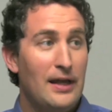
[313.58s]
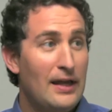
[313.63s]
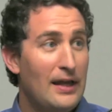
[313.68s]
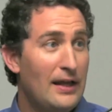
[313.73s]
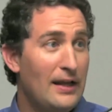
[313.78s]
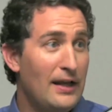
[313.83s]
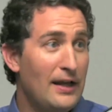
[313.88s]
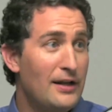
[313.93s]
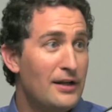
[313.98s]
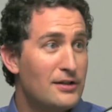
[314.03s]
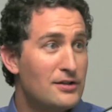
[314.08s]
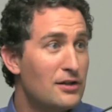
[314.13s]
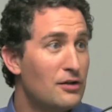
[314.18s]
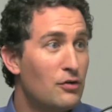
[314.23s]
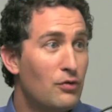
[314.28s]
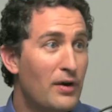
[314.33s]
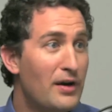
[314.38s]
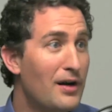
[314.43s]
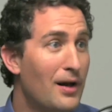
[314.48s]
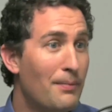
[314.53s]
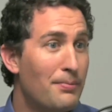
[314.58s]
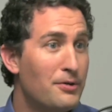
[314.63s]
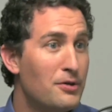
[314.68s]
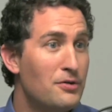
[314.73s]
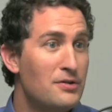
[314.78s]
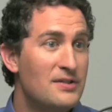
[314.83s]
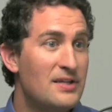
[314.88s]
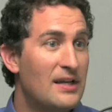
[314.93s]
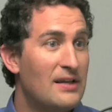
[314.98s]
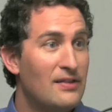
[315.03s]
and it's a great
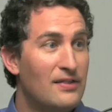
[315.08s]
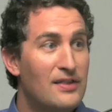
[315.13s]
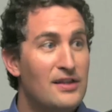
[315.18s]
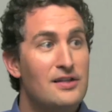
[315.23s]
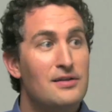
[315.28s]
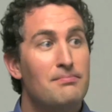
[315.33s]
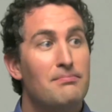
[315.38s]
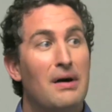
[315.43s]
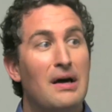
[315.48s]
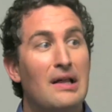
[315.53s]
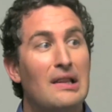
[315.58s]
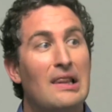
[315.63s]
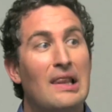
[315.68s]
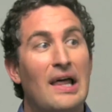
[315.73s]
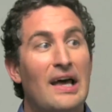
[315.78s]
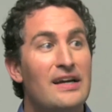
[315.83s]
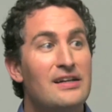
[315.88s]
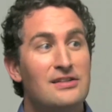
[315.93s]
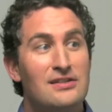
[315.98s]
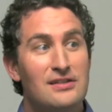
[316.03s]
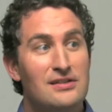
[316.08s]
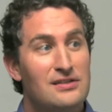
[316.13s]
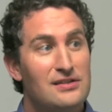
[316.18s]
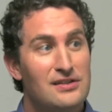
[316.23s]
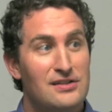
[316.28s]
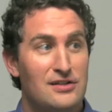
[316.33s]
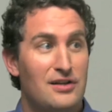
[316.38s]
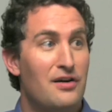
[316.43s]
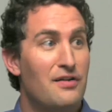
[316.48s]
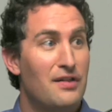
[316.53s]
opportunity to say that my license
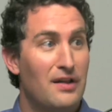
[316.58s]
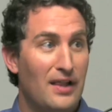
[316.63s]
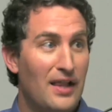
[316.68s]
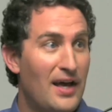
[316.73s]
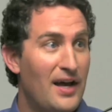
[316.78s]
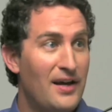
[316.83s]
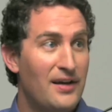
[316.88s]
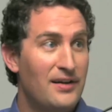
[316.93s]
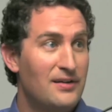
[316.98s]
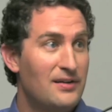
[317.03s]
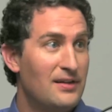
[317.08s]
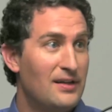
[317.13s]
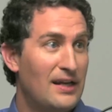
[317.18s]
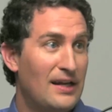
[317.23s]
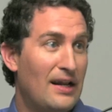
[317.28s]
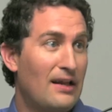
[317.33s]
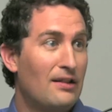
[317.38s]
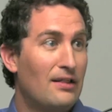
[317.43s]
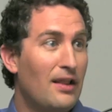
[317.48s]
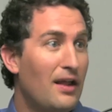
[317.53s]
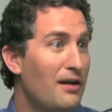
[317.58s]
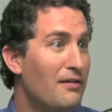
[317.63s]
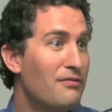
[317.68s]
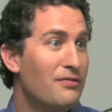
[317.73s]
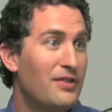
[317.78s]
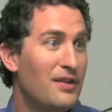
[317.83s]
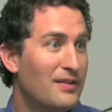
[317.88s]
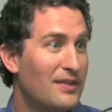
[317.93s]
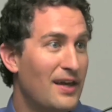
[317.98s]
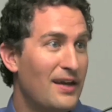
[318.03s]
is on the line. And I
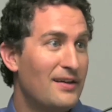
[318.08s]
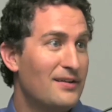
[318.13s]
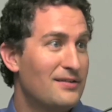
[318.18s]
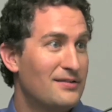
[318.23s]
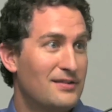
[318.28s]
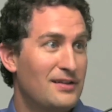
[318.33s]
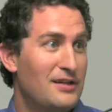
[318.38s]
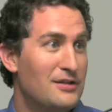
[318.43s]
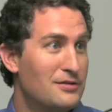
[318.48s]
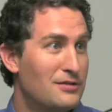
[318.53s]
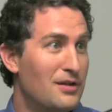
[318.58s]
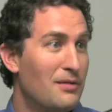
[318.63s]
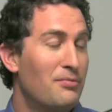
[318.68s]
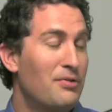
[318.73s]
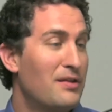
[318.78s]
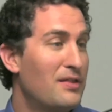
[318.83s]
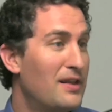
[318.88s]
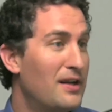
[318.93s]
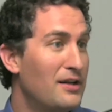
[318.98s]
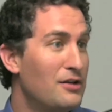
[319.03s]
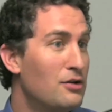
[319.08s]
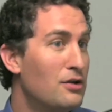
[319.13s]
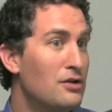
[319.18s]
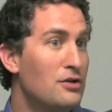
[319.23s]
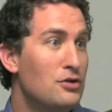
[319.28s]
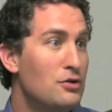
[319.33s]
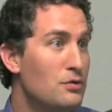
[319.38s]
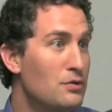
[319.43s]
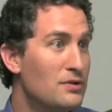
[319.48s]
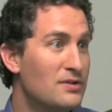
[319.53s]
love that that is something that you can
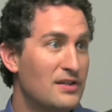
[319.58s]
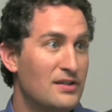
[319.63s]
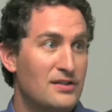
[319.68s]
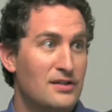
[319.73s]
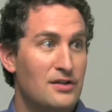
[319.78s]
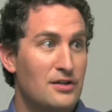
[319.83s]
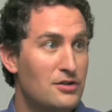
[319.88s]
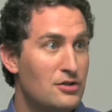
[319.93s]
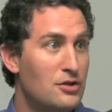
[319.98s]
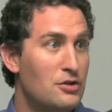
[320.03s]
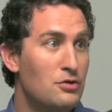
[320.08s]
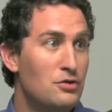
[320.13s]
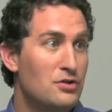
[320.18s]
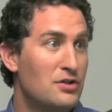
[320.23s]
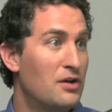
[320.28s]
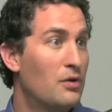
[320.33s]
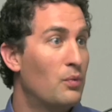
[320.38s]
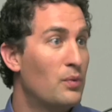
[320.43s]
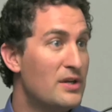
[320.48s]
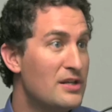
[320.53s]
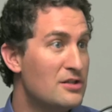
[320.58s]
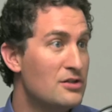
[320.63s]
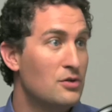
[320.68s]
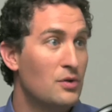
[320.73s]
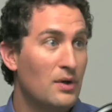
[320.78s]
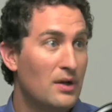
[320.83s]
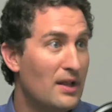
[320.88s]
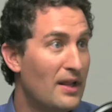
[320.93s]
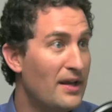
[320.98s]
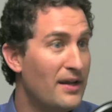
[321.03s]
use as an excuse and a reason to
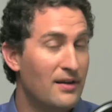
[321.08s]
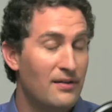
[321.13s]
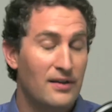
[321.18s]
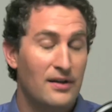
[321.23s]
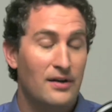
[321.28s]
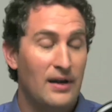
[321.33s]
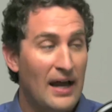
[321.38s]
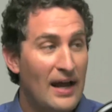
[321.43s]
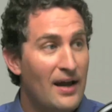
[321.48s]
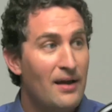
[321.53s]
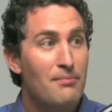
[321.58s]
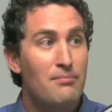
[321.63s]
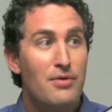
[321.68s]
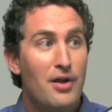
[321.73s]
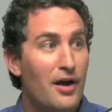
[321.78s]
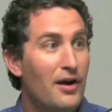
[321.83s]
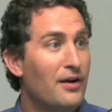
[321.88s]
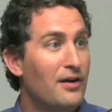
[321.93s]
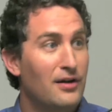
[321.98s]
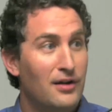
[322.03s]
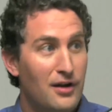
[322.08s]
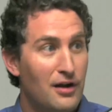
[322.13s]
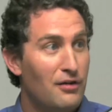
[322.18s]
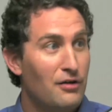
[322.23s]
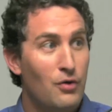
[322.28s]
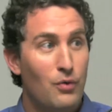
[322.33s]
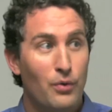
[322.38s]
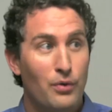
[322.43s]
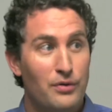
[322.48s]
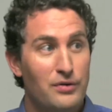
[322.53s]
a client that I'm not going to cut
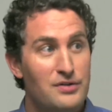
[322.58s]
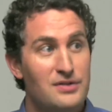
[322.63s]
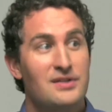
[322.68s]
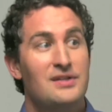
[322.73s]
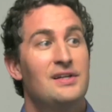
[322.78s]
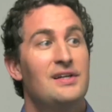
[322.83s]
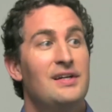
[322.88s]
corners.